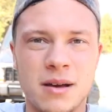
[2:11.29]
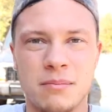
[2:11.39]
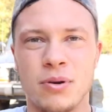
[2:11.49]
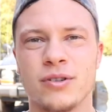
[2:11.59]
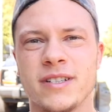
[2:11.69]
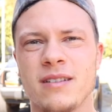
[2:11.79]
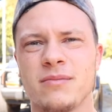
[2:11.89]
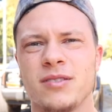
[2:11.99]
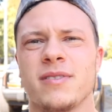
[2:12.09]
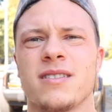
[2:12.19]
pull down
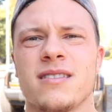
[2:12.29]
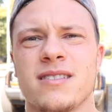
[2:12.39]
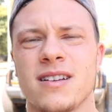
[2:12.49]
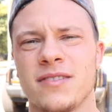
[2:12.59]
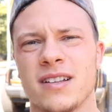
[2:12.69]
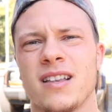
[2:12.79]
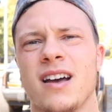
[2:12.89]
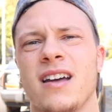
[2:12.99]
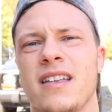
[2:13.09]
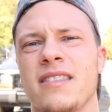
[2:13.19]
movements and stuff like
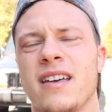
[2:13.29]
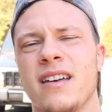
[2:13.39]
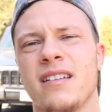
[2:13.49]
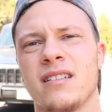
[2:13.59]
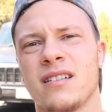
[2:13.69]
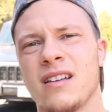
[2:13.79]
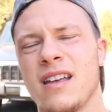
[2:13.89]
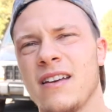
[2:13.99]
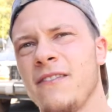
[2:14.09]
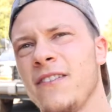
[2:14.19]
that, and then
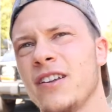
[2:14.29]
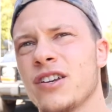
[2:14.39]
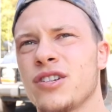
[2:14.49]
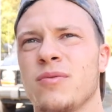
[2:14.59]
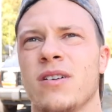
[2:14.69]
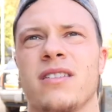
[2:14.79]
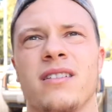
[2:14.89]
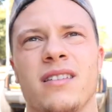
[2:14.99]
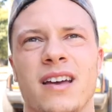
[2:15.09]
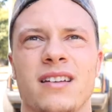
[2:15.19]
finish
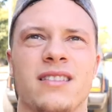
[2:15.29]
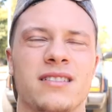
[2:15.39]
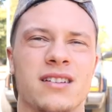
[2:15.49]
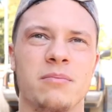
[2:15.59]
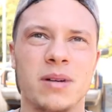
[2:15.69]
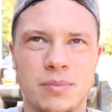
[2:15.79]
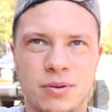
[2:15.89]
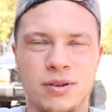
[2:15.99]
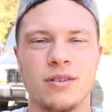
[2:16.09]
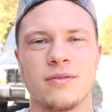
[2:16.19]
with like the dumbbell
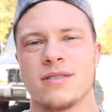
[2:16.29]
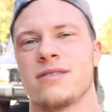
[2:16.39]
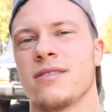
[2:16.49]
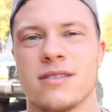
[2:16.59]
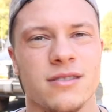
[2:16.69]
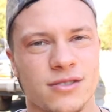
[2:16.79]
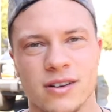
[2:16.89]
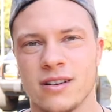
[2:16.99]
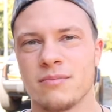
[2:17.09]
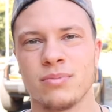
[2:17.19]
pullovers or the
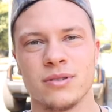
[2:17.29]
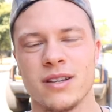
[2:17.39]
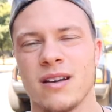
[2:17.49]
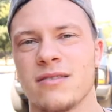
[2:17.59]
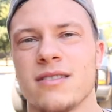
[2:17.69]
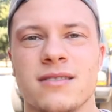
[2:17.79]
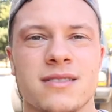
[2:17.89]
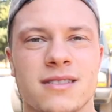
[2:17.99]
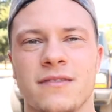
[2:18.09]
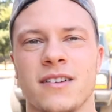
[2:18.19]
straight arm pull downs and
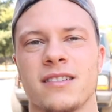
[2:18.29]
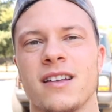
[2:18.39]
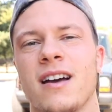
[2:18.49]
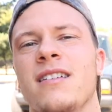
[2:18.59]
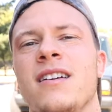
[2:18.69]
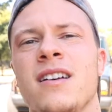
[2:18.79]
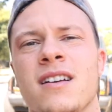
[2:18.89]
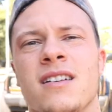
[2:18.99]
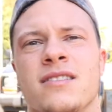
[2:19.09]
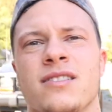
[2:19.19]
stuff like that.
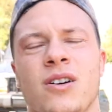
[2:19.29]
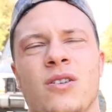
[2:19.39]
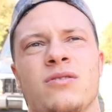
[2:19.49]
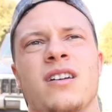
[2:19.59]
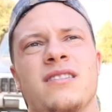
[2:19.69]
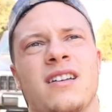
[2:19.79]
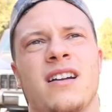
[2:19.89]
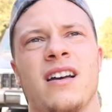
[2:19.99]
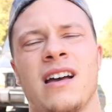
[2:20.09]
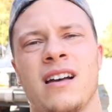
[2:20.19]
So that's
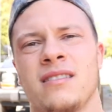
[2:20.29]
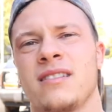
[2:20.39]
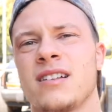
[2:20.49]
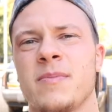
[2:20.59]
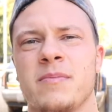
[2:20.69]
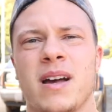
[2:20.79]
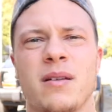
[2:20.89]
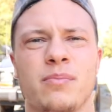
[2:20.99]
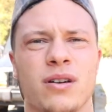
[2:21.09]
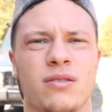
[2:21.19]
that's been my
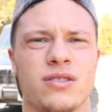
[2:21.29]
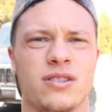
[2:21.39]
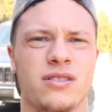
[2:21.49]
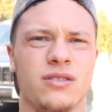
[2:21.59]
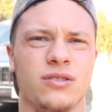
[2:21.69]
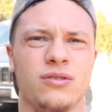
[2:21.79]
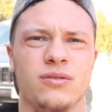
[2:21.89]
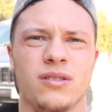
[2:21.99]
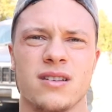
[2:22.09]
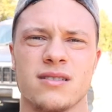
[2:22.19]
approach
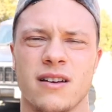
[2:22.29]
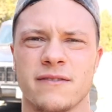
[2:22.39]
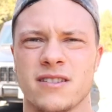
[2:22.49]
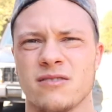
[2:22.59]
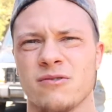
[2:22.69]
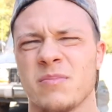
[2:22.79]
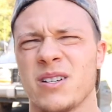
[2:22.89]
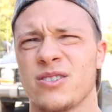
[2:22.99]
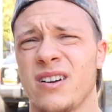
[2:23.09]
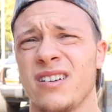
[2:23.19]
to this off season with my
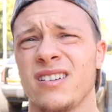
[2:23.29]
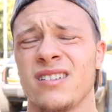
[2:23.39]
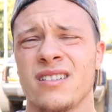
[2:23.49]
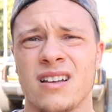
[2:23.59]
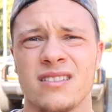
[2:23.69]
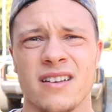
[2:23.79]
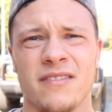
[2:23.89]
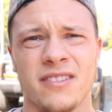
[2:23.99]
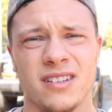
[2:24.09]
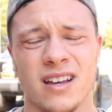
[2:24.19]
training. I
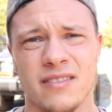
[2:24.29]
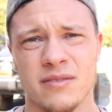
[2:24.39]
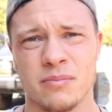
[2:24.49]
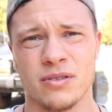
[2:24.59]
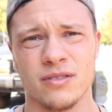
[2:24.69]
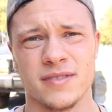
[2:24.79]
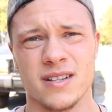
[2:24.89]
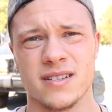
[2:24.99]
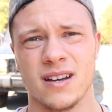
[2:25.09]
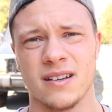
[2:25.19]
definitely have improved a
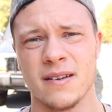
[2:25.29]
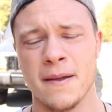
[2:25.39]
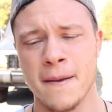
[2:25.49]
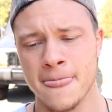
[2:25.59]
ton,